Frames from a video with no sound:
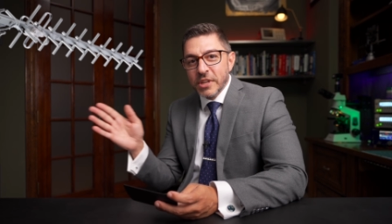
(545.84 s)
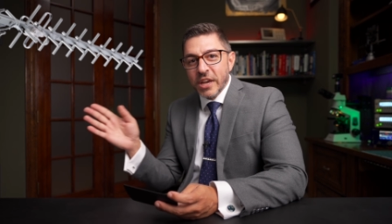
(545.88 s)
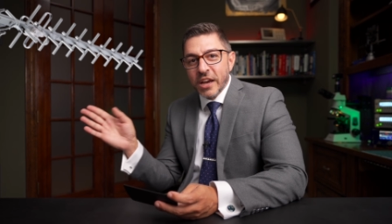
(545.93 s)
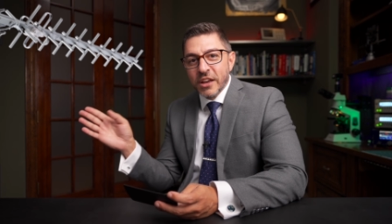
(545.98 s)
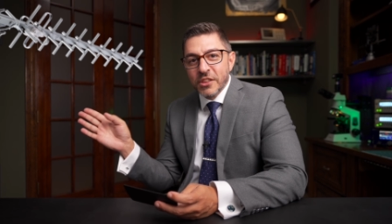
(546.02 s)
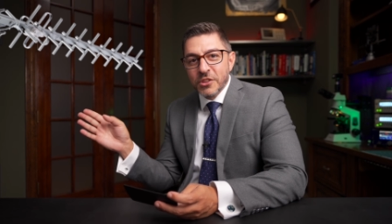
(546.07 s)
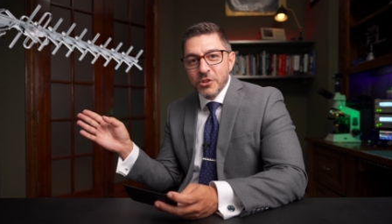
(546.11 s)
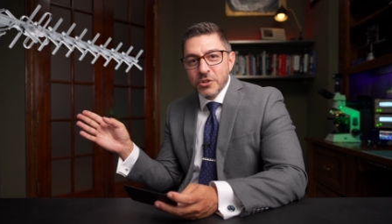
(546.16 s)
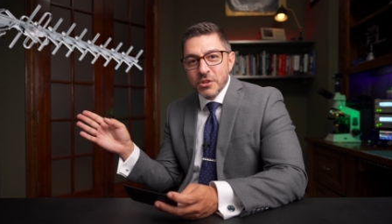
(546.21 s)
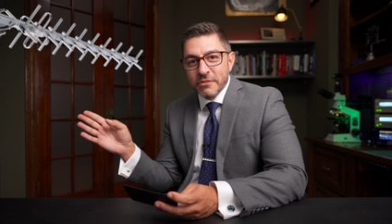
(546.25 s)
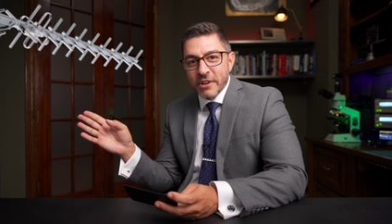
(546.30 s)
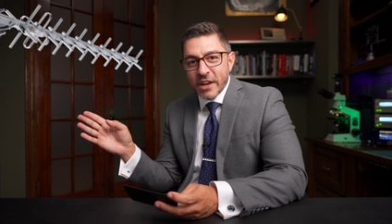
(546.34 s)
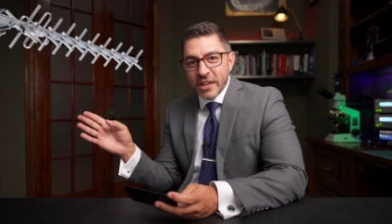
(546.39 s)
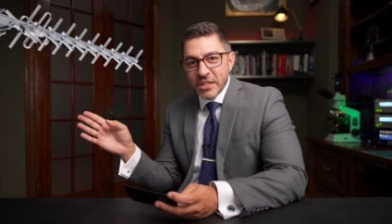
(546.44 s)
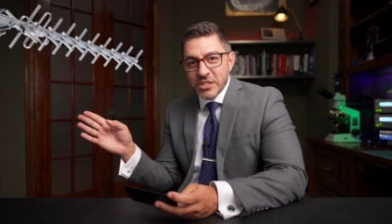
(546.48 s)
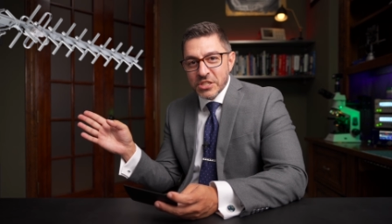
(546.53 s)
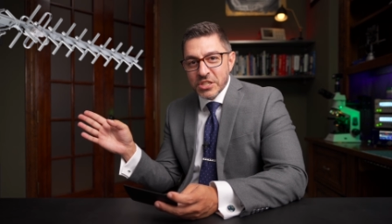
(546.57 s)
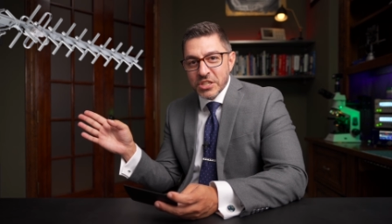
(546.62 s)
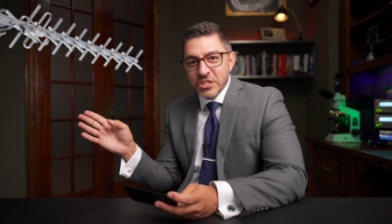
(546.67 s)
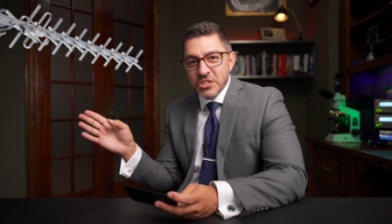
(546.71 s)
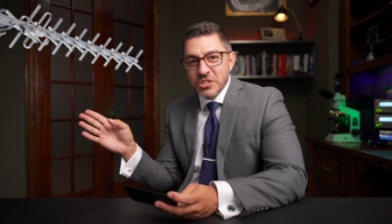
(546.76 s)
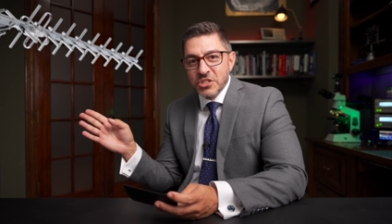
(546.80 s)
the other
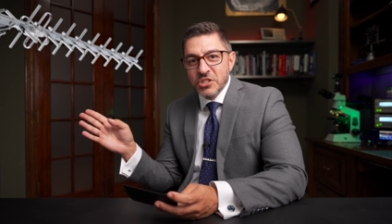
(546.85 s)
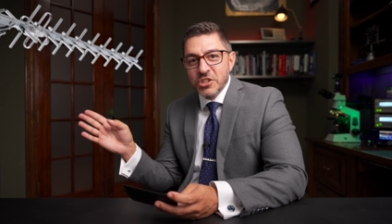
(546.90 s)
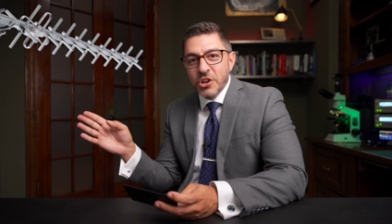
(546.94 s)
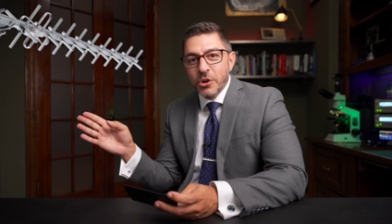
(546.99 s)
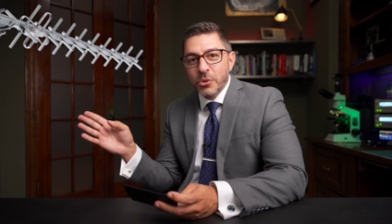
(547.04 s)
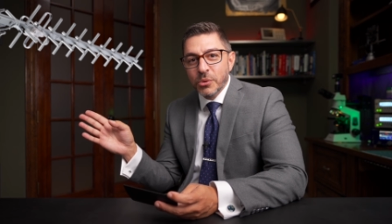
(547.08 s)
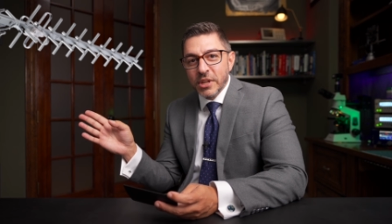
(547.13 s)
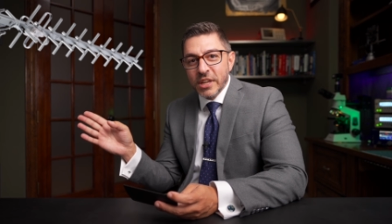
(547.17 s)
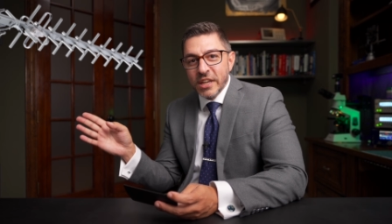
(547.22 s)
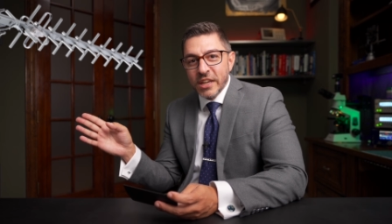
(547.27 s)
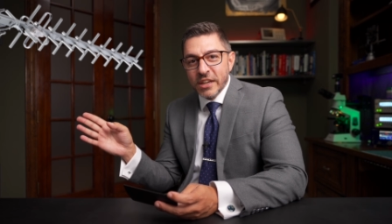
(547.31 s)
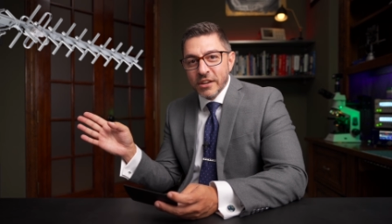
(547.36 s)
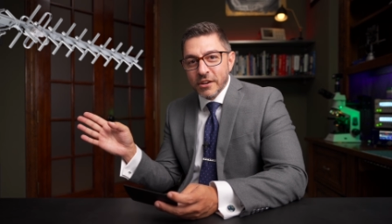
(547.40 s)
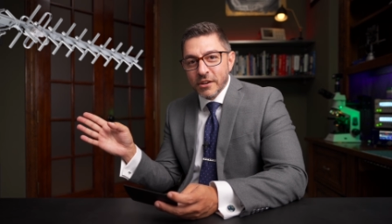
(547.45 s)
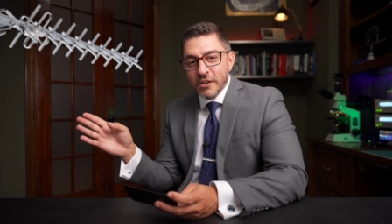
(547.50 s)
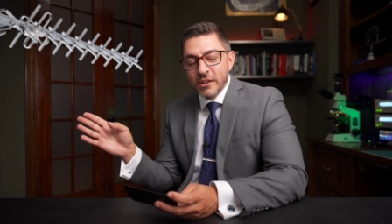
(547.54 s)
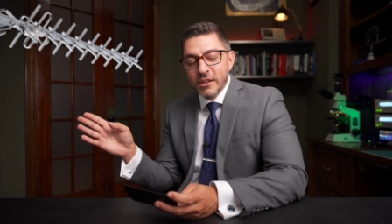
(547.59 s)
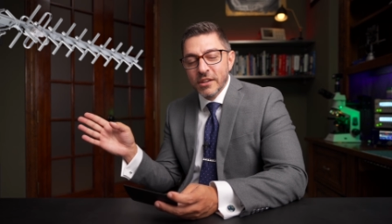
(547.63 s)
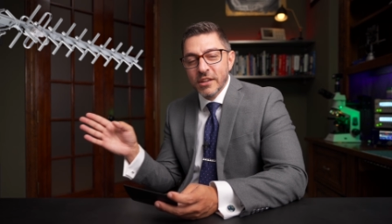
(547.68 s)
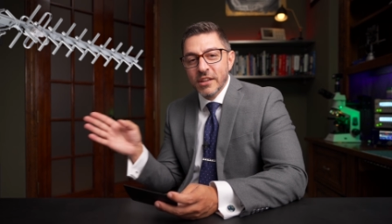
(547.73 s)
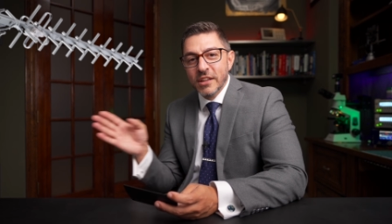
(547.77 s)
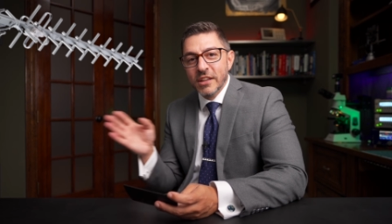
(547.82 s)
devices don't hear,